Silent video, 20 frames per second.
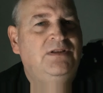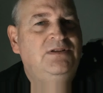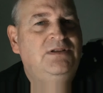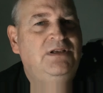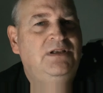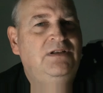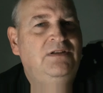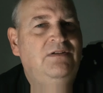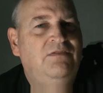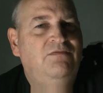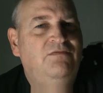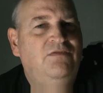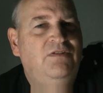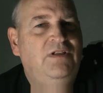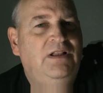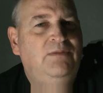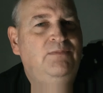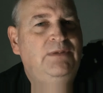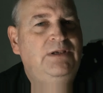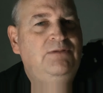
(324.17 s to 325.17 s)
Didn't
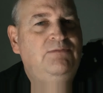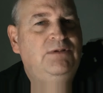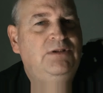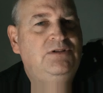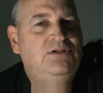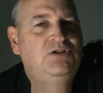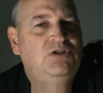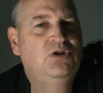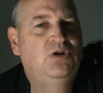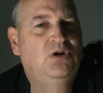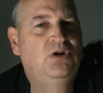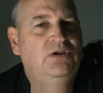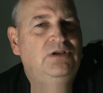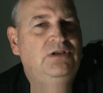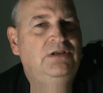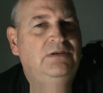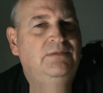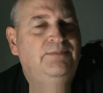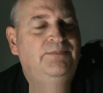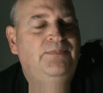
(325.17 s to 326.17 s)
fill me with joy.